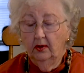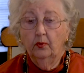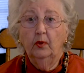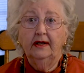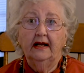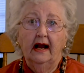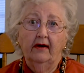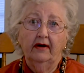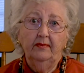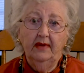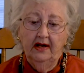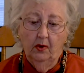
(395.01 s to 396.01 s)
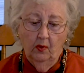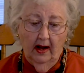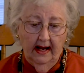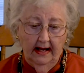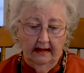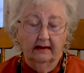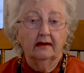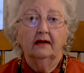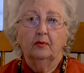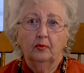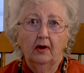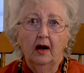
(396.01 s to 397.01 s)
would carry me away,
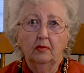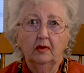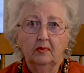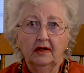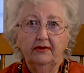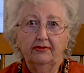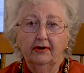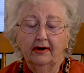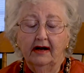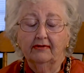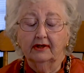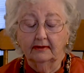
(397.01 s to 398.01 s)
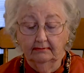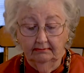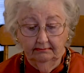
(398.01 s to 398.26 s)
probably forever.